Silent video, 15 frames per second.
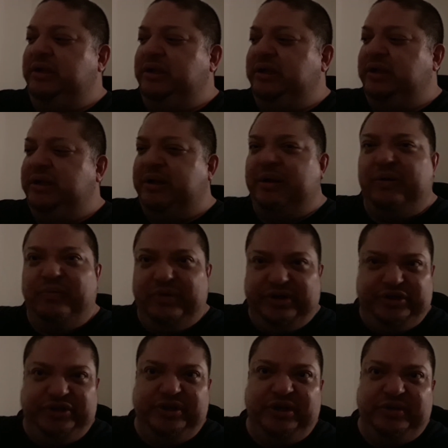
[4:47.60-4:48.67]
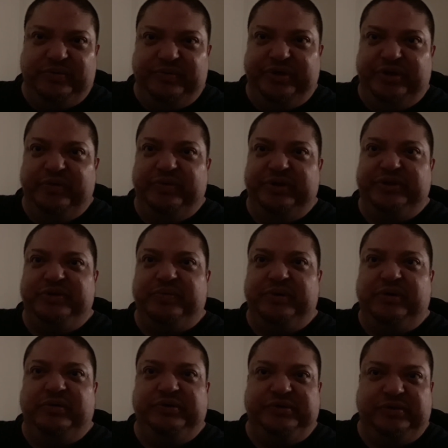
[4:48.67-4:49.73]
uh, I want to share with you this one
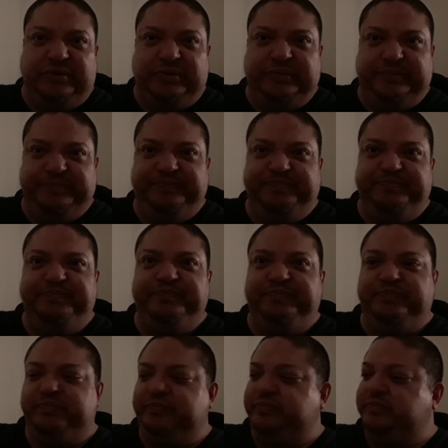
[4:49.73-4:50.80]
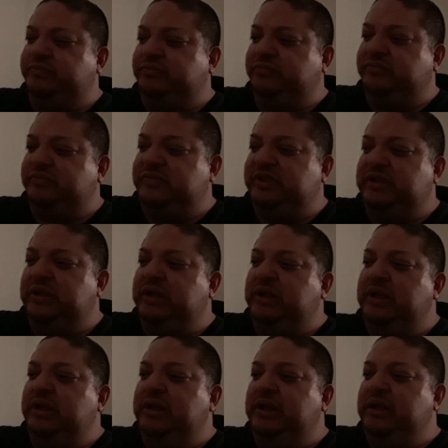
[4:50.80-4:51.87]
also. I'm good, and I love these programs.
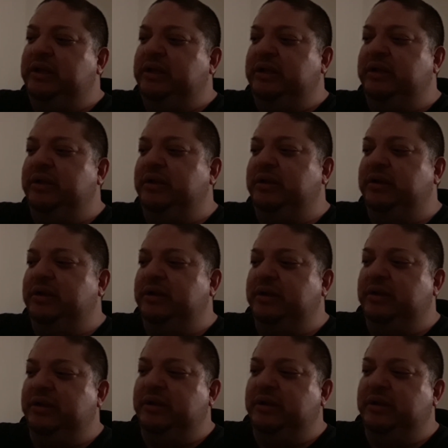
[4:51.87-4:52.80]
Look, oh, I'm already getting emotional.